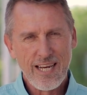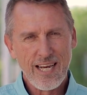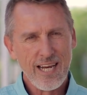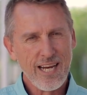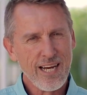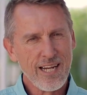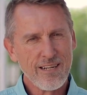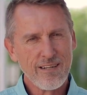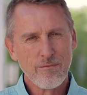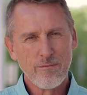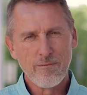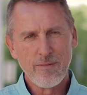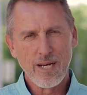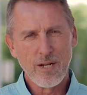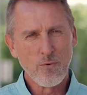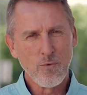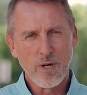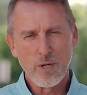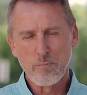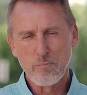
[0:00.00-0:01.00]
And
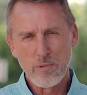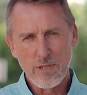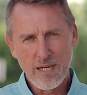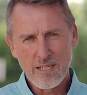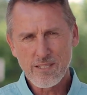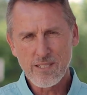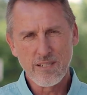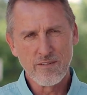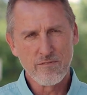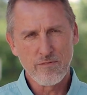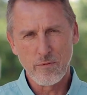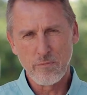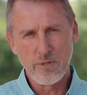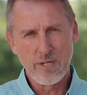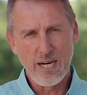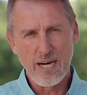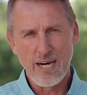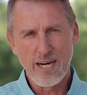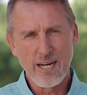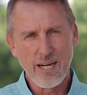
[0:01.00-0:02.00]
man, what a blessing
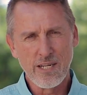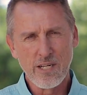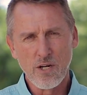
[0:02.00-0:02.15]
from God.